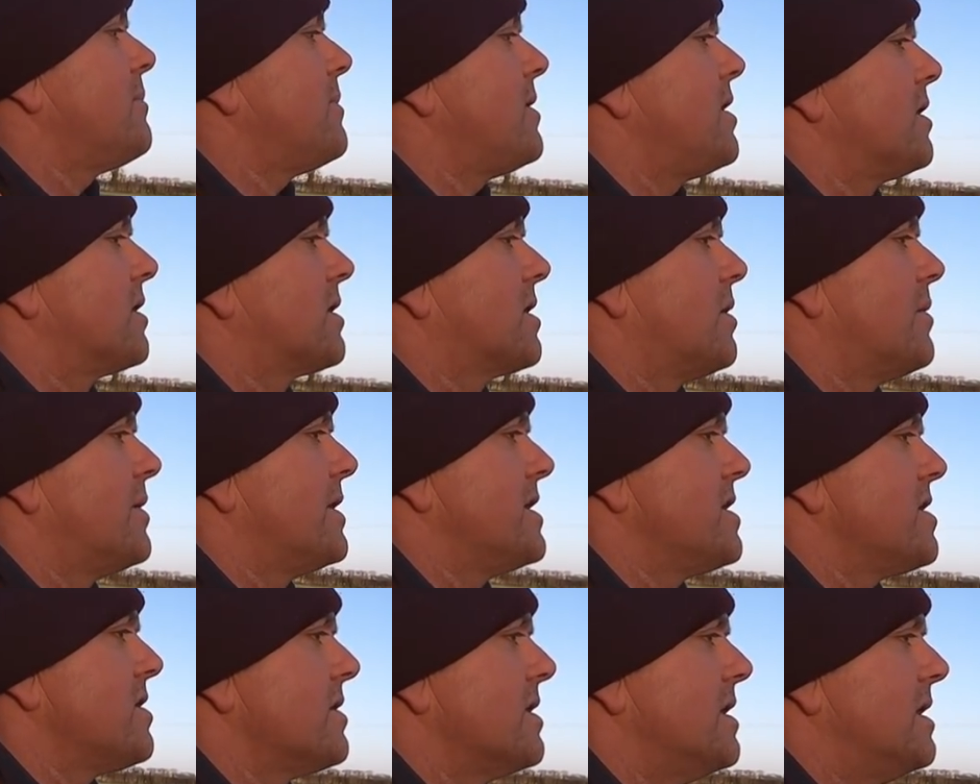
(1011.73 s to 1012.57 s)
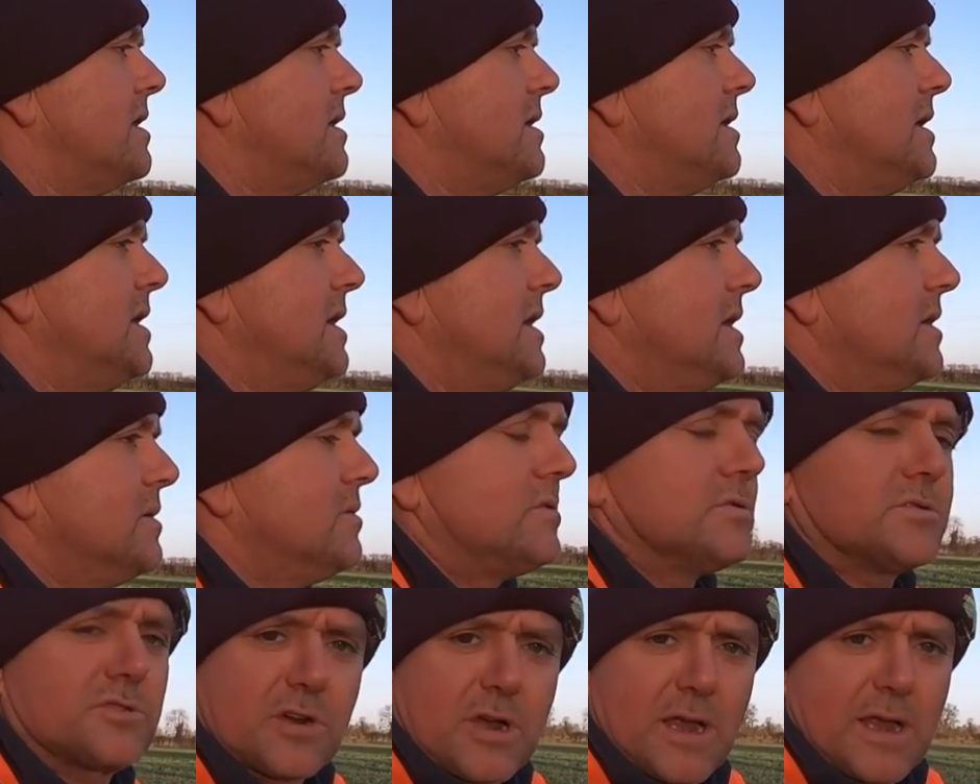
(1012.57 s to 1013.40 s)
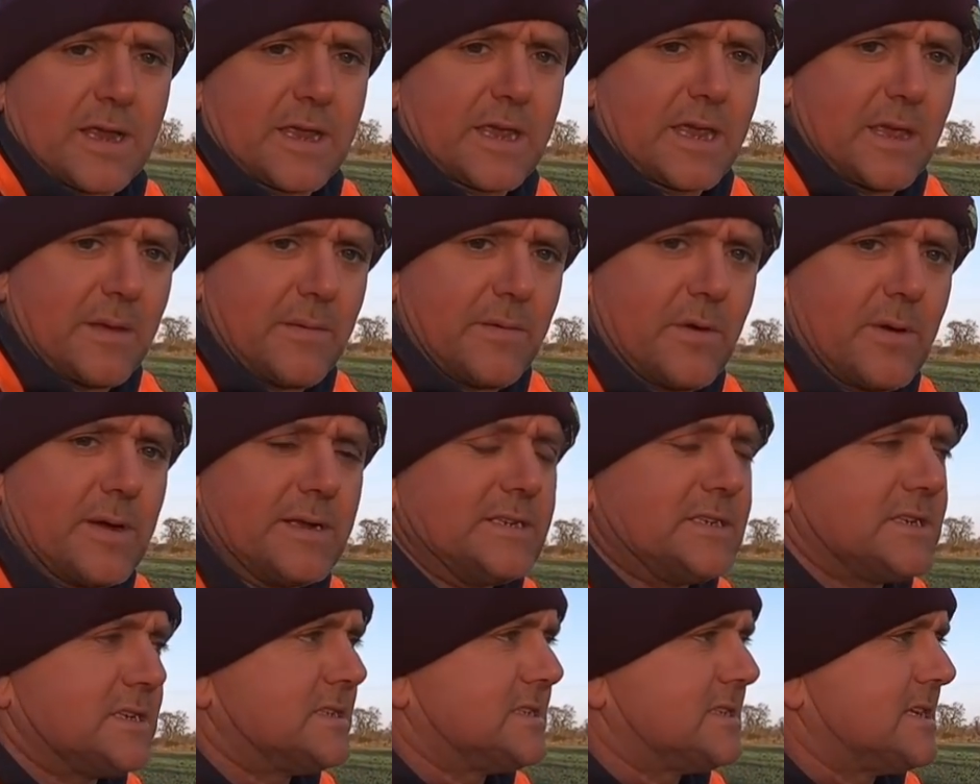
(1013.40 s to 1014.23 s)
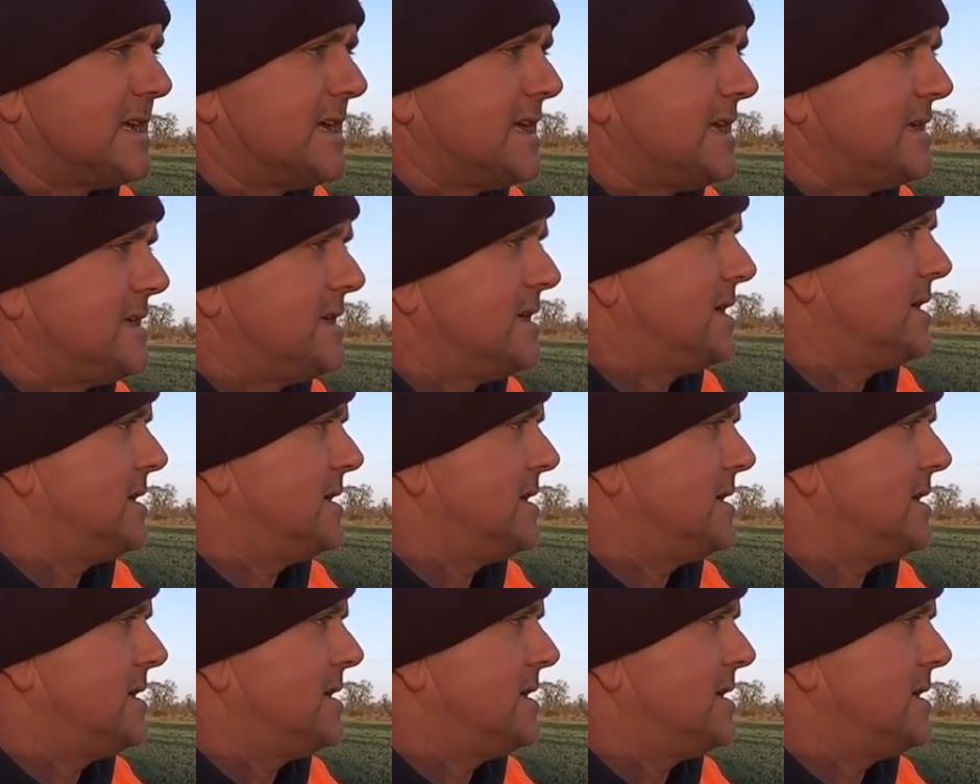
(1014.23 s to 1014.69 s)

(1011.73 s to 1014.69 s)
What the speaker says: more going on. We'll try and keep you entertained.